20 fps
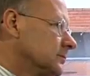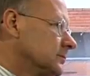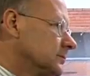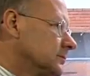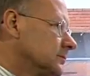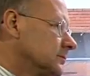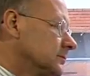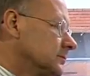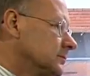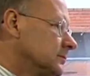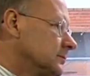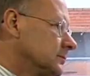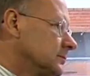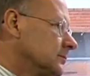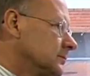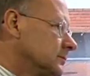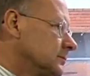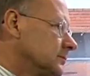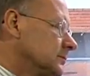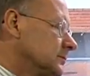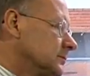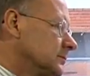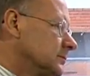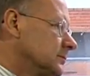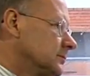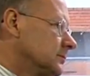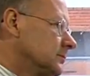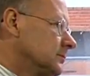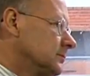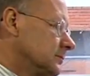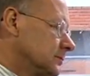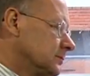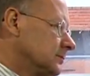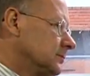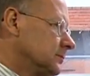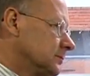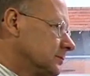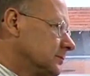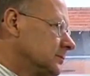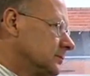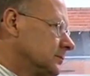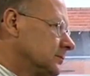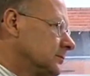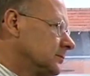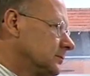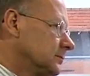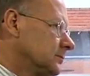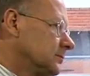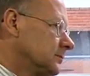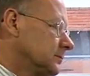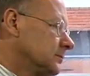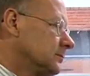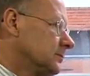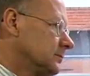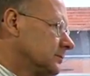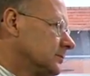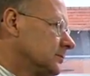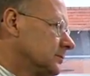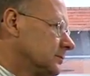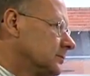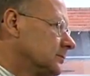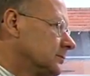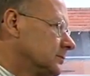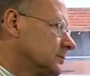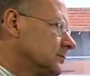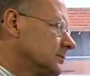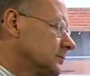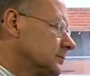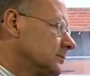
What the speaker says: (silent)